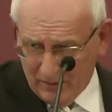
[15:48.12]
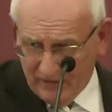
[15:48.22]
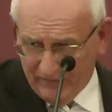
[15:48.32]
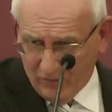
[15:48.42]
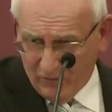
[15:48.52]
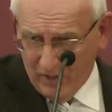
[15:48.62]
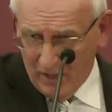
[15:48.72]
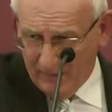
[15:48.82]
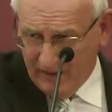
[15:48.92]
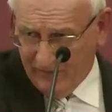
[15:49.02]
will be
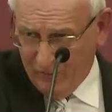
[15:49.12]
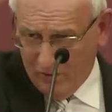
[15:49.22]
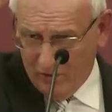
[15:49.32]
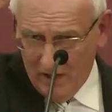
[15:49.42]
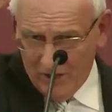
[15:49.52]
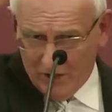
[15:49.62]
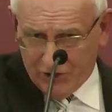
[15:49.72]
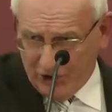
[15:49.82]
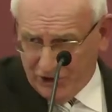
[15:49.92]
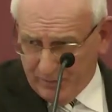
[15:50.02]
before the
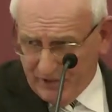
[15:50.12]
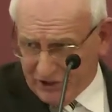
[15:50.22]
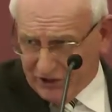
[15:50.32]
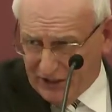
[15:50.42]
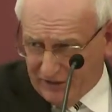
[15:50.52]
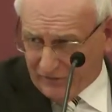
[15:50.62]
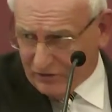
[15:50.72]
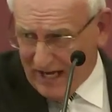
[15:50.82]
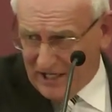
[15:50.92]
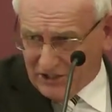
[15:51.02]
judgment seat of
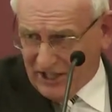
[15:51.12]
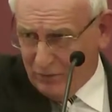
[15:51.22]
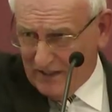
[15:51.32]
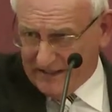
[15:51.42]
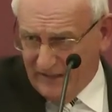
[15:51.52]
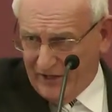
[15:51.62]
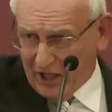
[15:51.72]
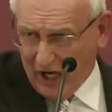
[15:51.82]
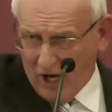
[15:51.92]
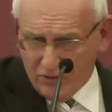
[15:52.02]
Christ and we'll give
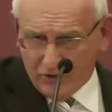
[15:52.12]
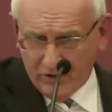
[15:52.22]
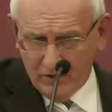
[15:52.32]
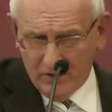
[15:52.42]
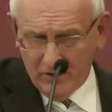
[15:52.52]
an account.